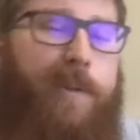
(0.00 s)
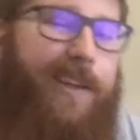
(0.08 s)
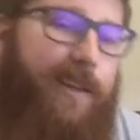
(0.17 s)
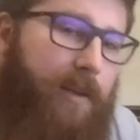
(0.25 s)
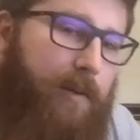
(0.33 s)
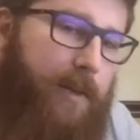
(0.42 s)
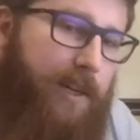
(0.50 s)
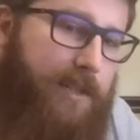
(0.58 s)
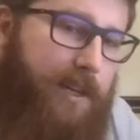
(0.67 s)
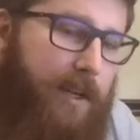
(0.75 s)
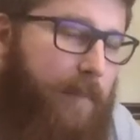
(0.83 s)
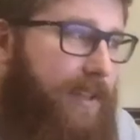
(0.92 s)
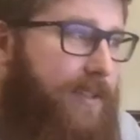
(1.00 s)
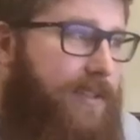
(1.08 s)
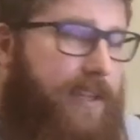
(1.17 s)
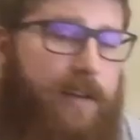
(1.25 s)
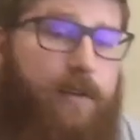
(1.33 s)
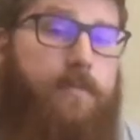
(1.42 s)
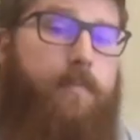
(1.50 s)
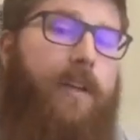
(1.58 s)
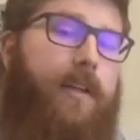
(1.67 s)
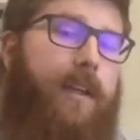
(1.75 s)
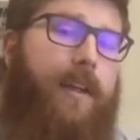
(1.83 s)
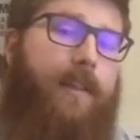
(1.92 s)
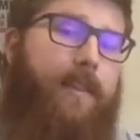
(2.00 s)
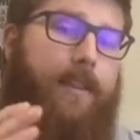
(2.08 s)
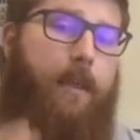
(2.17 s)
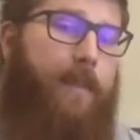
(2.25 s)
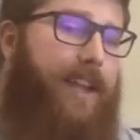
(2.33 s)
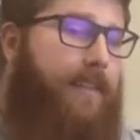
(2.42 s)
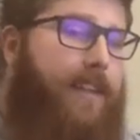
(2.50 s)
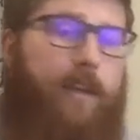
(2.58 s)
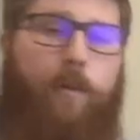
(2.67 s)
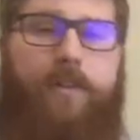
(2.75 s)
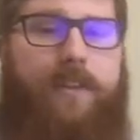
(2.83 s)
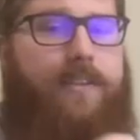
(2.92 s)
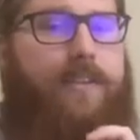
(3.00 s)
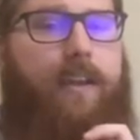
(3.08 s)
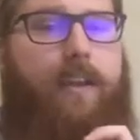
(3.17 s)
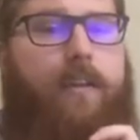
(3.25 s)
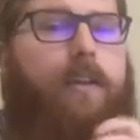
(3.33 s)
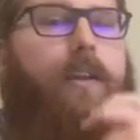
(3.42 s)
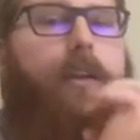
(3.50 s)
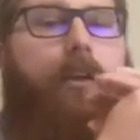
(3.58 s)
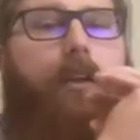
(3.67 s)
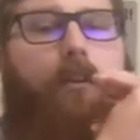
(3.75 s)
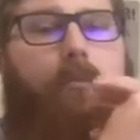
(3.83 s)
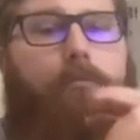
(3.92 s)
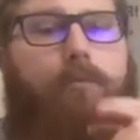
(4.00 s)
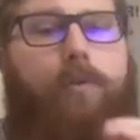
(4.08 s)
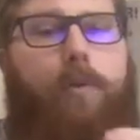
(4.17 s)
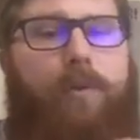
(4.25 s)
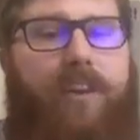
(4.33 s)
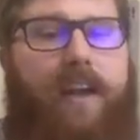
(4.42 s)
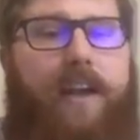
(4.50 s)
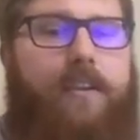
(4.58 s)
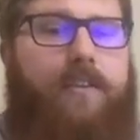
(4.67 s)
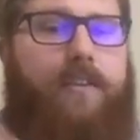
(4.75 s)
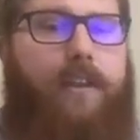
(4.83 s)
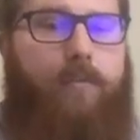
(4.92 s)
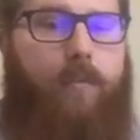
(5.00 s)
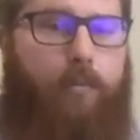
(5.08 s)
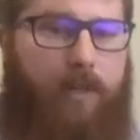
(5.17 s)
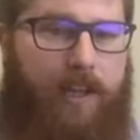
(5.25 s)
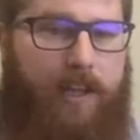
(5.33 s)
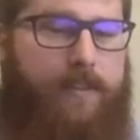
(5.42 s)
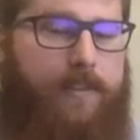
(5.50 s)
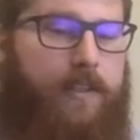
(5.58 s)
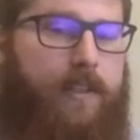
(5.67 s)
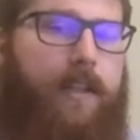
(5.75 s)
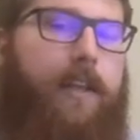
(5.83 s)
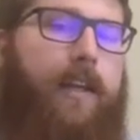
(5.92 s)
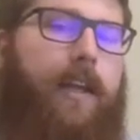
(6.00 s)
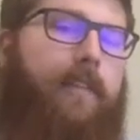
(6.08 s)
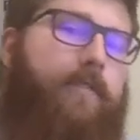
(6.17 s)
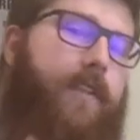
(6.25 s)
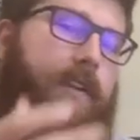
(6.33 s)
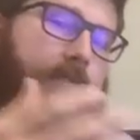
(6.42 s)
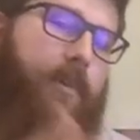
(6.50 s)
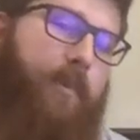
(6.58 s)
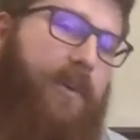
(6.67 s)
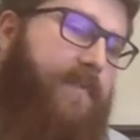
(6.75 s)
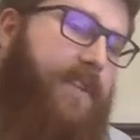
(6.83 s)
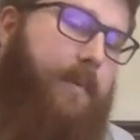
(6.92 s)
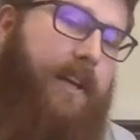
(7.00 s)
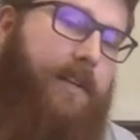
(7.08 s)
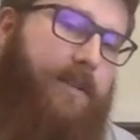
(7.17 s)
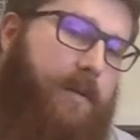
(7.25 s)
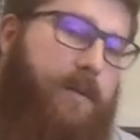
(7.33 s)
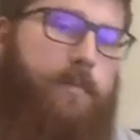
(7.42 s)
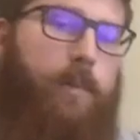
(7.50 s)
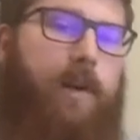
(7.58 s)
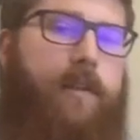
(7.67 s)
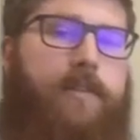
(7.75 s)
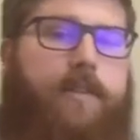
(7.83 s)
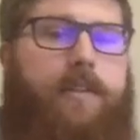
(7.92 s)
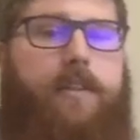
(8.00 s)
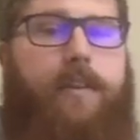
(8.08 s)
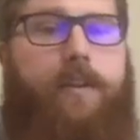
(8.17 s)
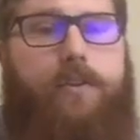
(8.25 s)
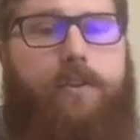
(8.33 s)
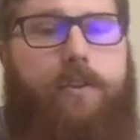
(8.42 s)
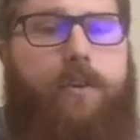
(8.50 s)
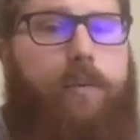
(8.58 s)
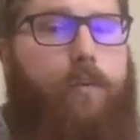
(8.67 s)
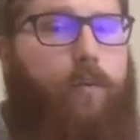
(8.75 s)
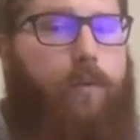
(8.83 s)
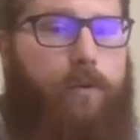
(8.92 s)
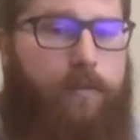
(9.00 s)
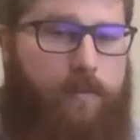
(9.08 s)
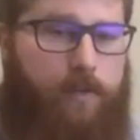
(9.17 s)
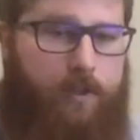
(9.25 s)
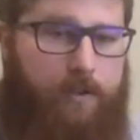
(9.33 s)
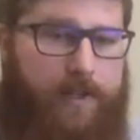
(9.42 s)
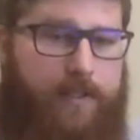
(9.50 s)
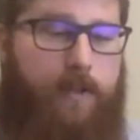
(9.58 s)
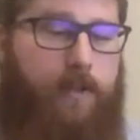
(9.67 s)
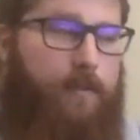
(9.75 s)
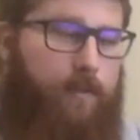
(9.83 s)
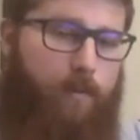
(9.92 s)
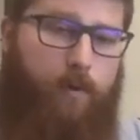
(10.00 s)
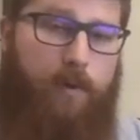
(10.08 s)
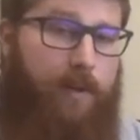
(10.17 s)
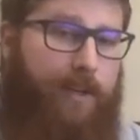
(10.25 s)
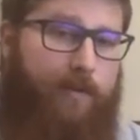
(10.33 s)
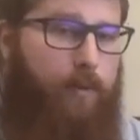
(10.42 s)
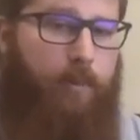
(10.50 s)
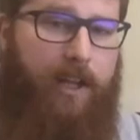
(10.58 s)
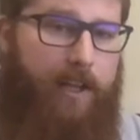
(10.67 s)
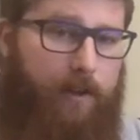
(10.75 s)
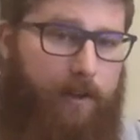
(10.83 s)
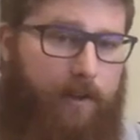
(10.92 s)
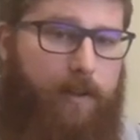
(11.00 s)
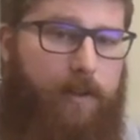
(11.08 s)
here I'm going to talk about the standards. But the main thing with this, again, reply to their replies. If the affirmative team has a response that is good or worth addressing, or any reply at all,